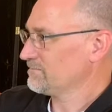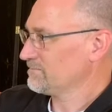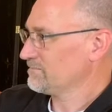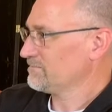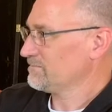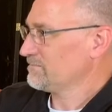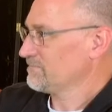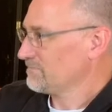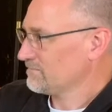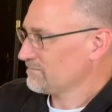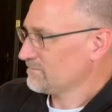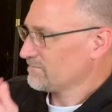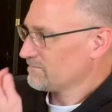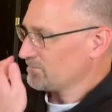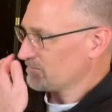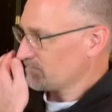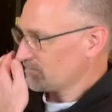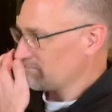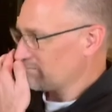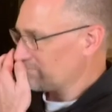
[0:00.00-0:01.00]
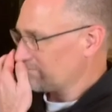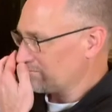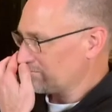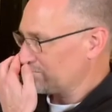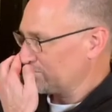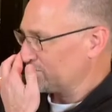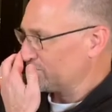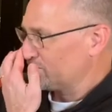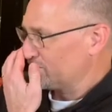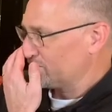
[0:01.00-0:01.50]

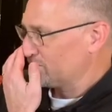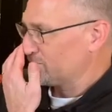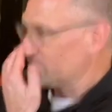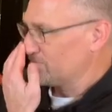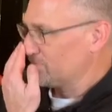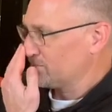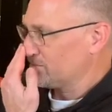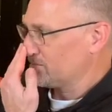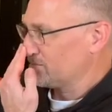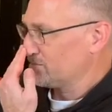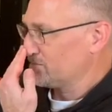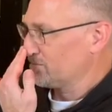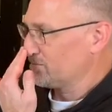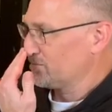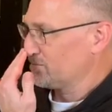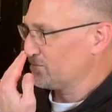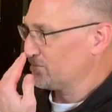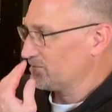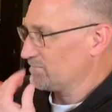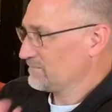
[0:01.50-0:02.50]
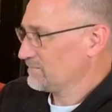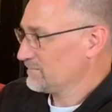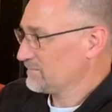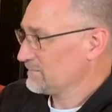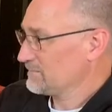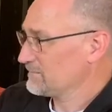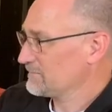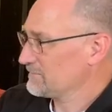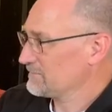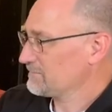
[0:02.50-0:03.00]

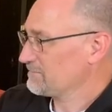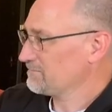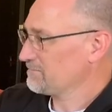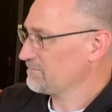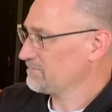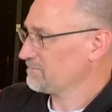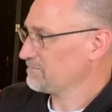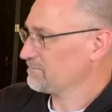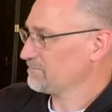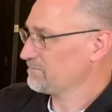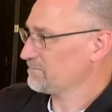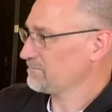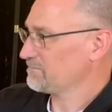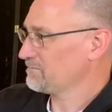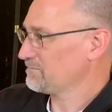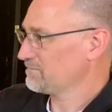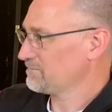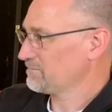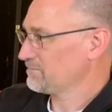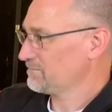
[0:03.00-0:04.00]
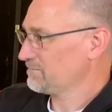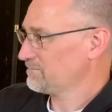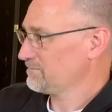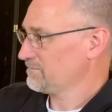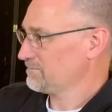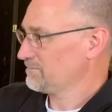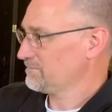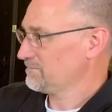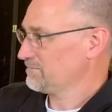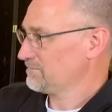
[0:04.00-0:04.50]

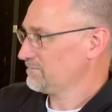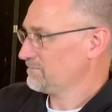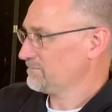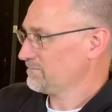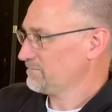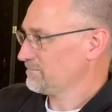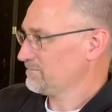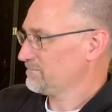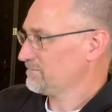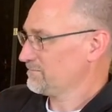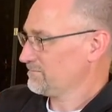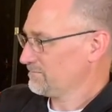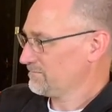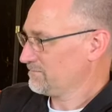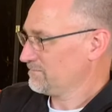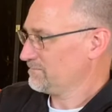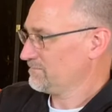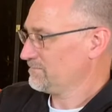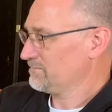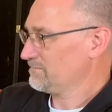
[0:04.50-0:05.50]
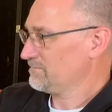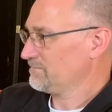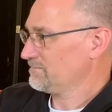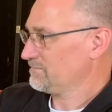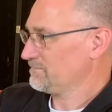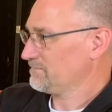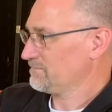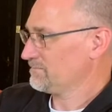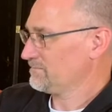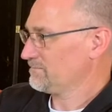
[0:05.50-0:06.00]

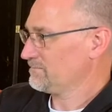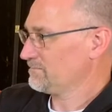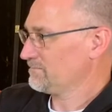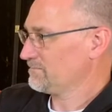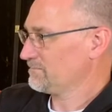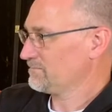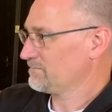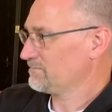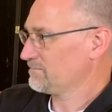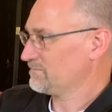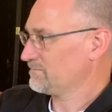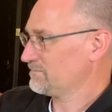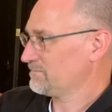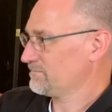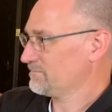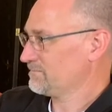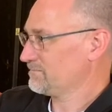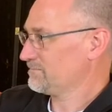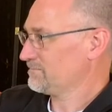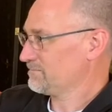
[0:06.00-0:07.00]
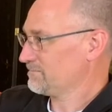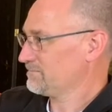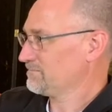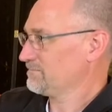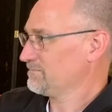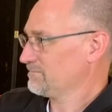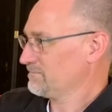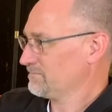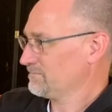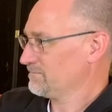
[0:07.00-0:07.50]

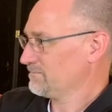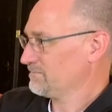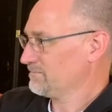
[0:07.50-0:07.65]
This person isn't speaking.